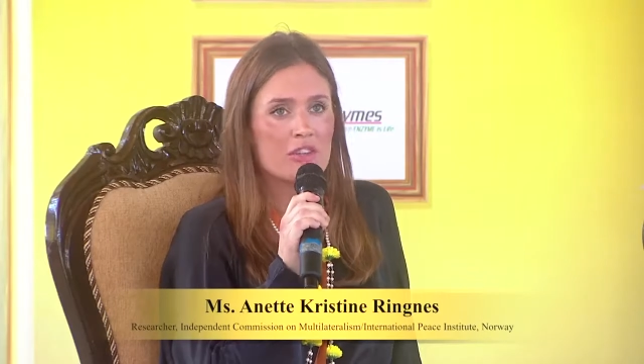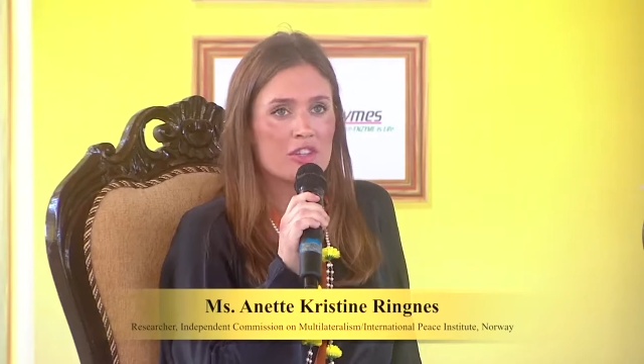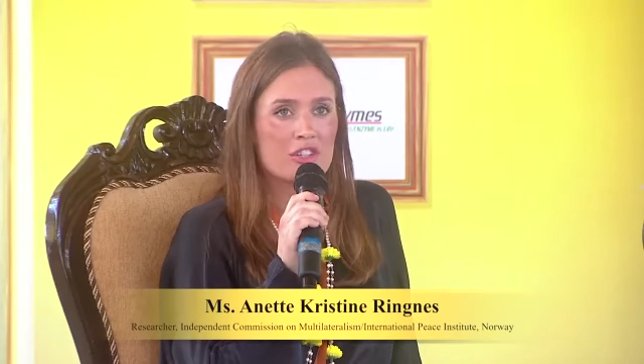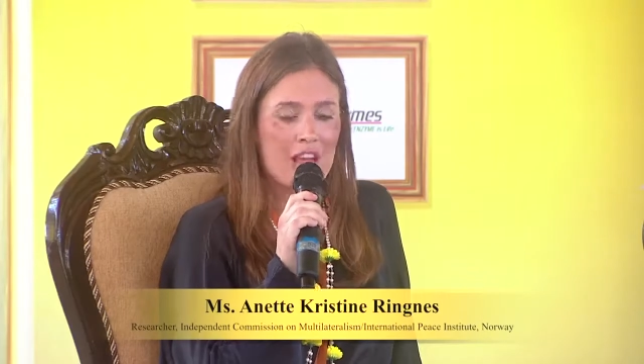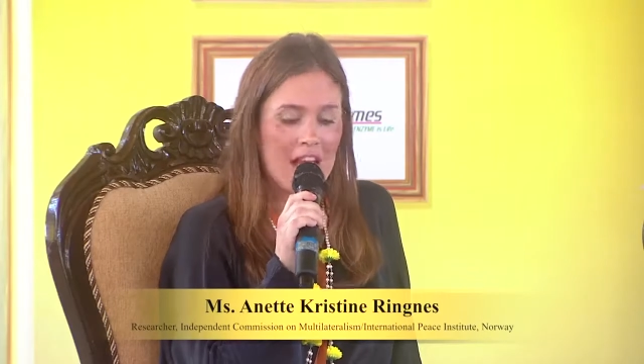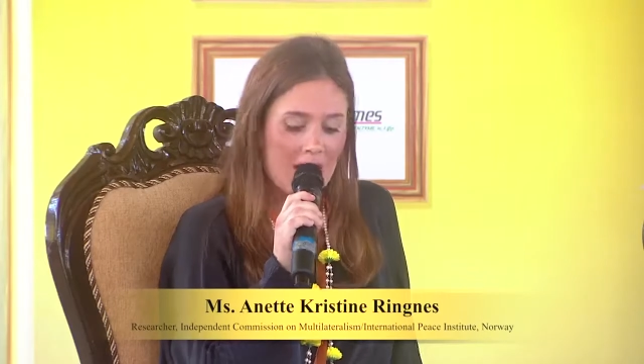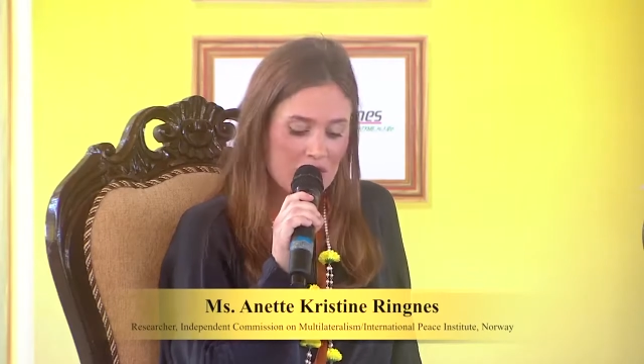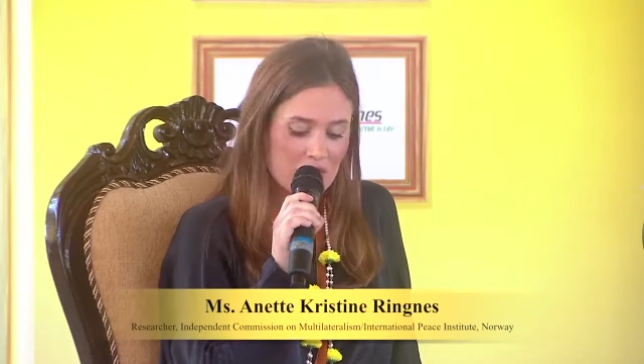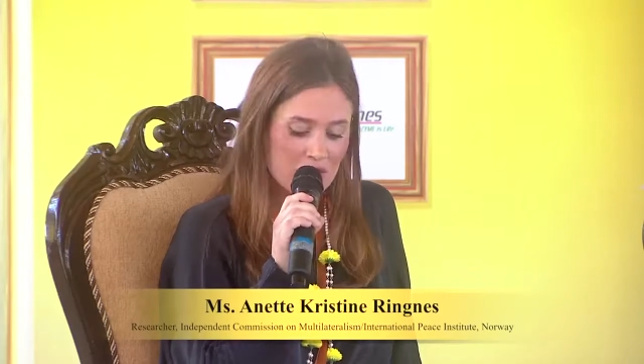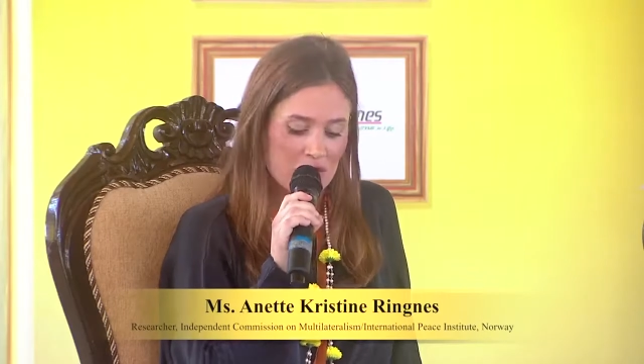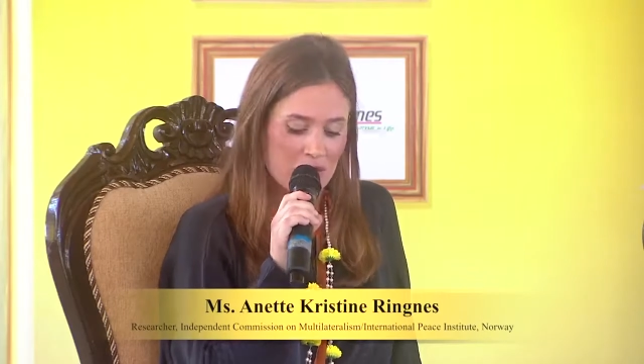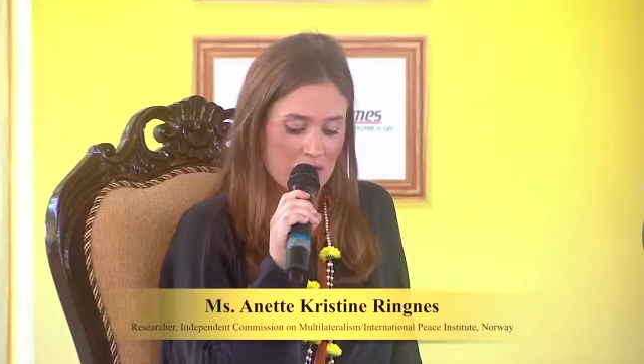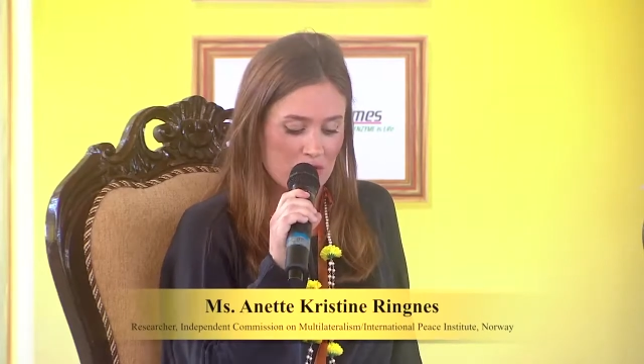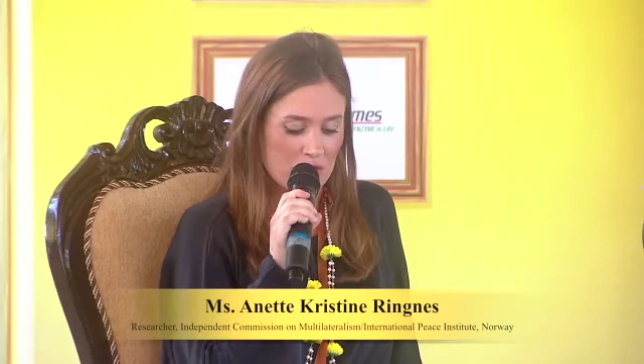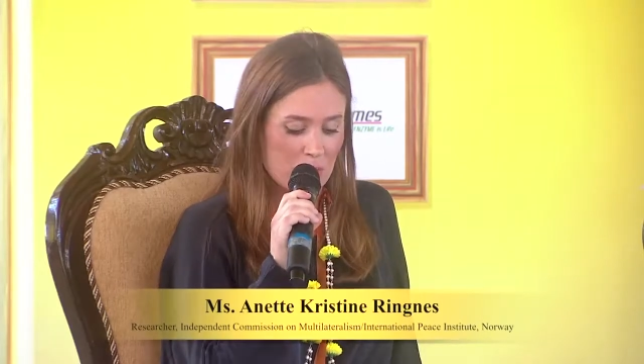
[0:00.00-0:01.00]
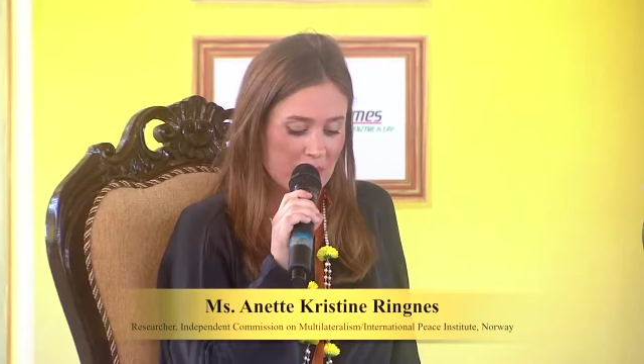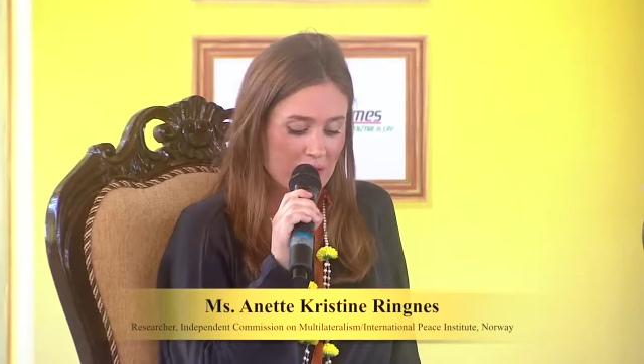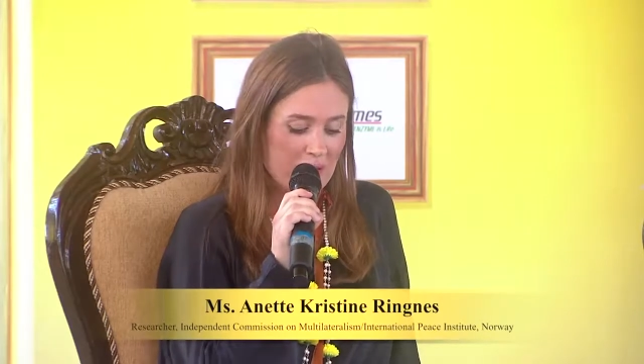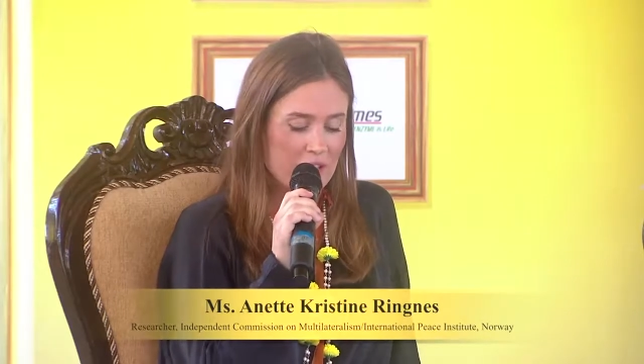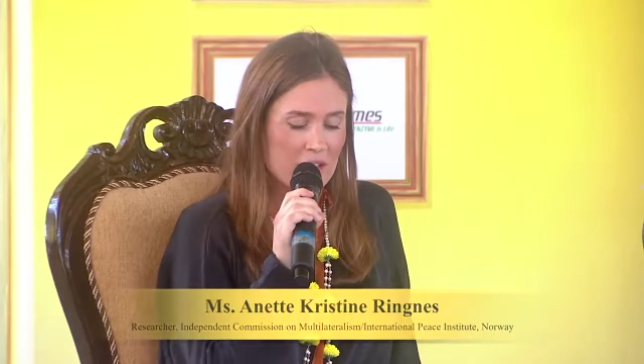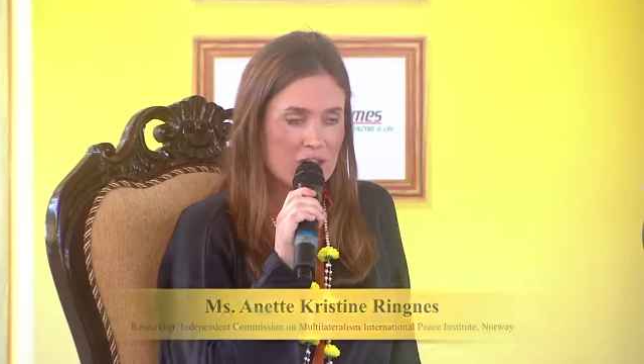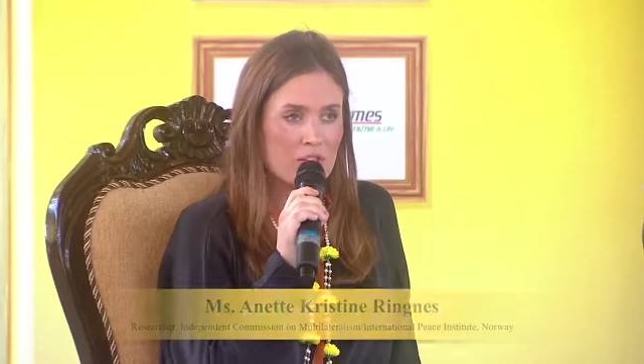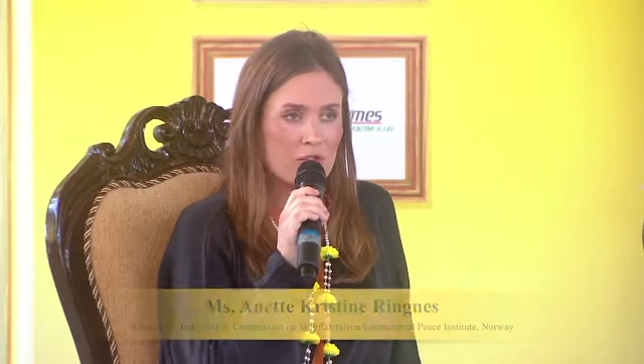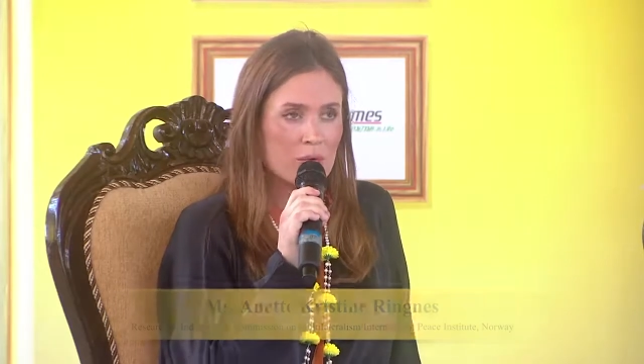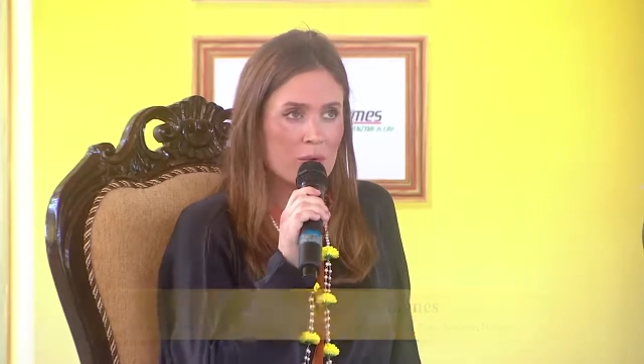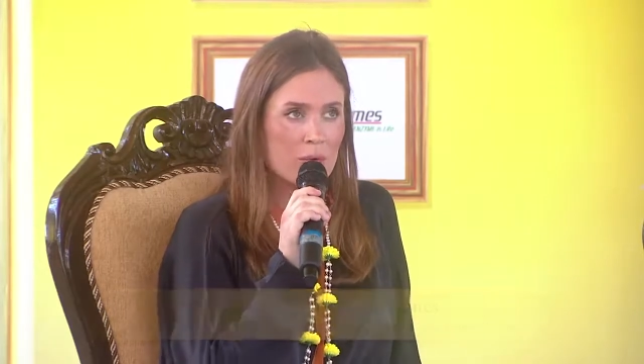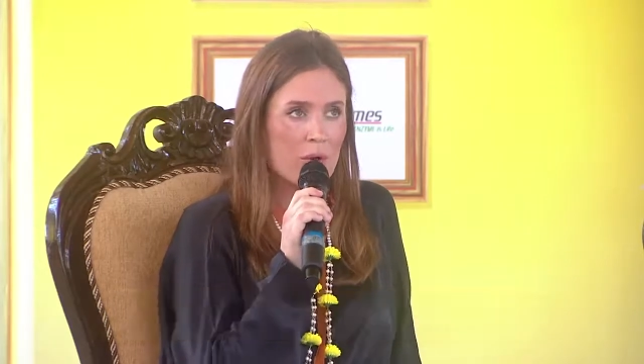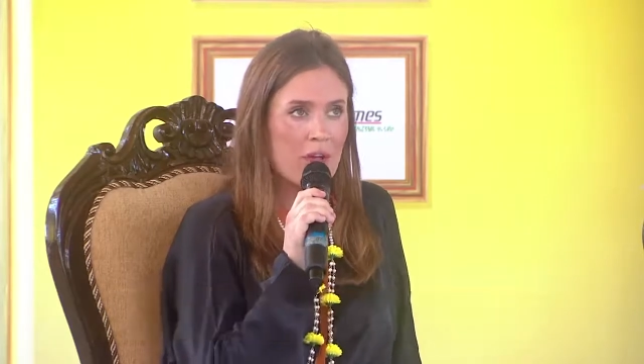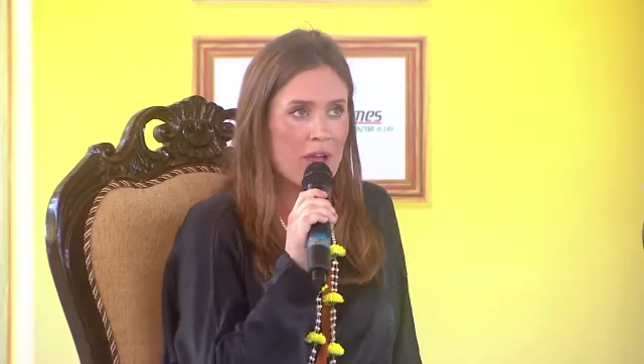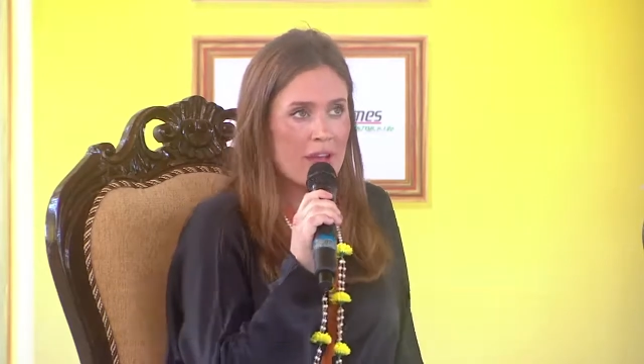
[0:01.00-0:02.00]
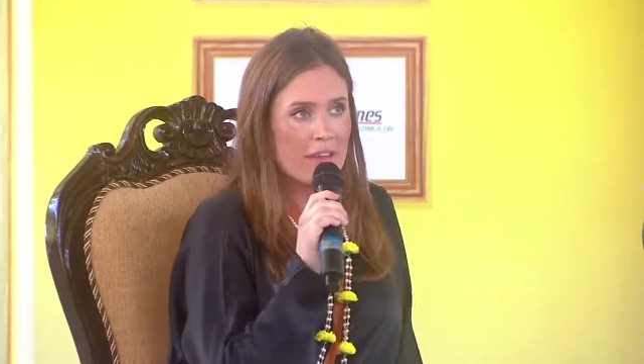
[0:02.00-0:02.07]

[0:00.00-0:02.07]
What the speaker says: the challenges related to